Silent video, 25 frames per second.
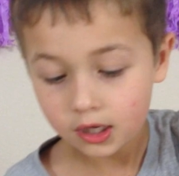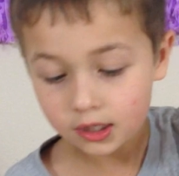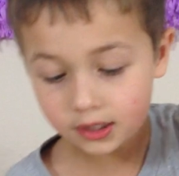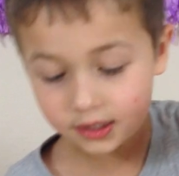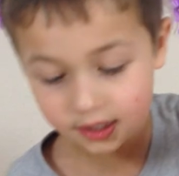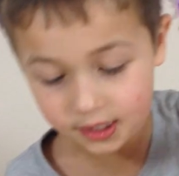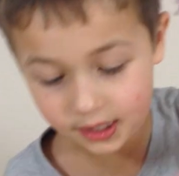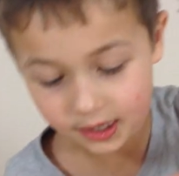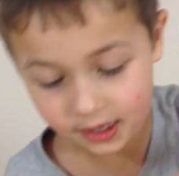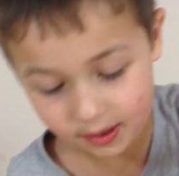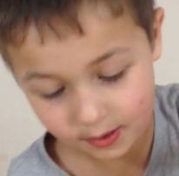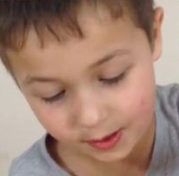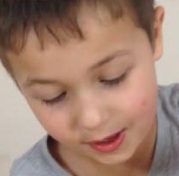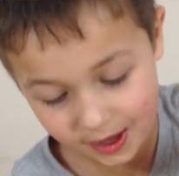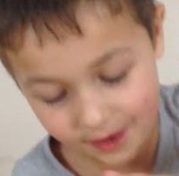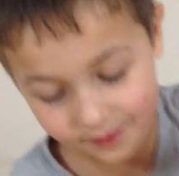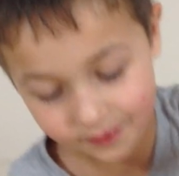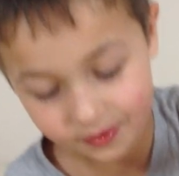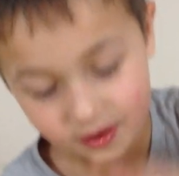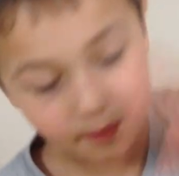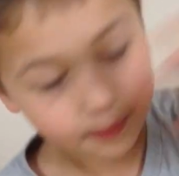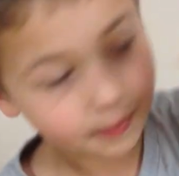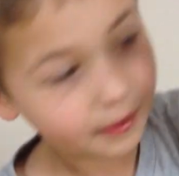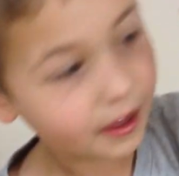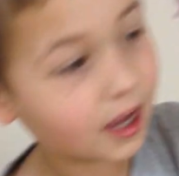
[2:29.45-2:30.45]
see, we
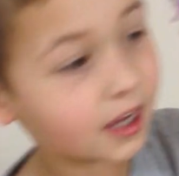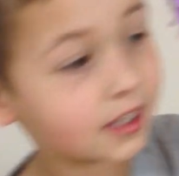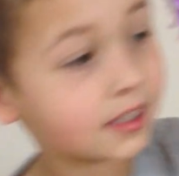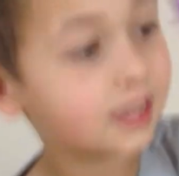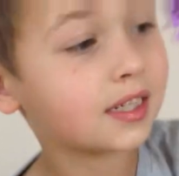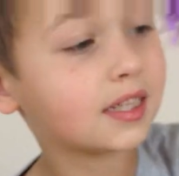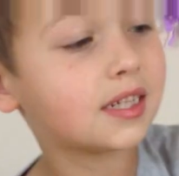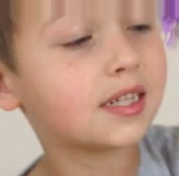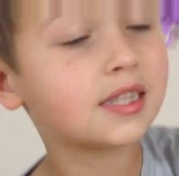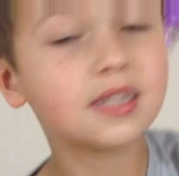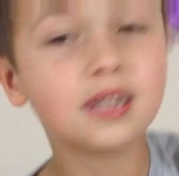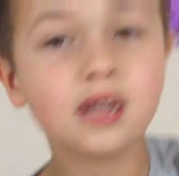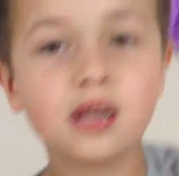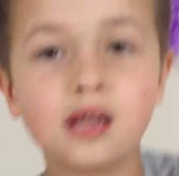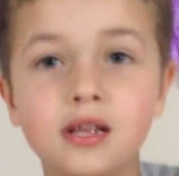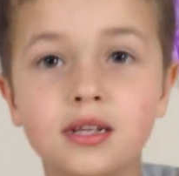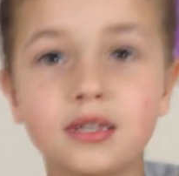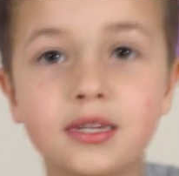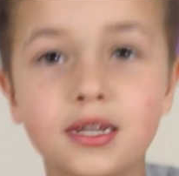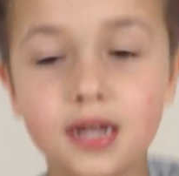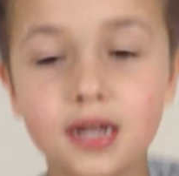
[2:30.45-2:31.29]
have the plastic, so to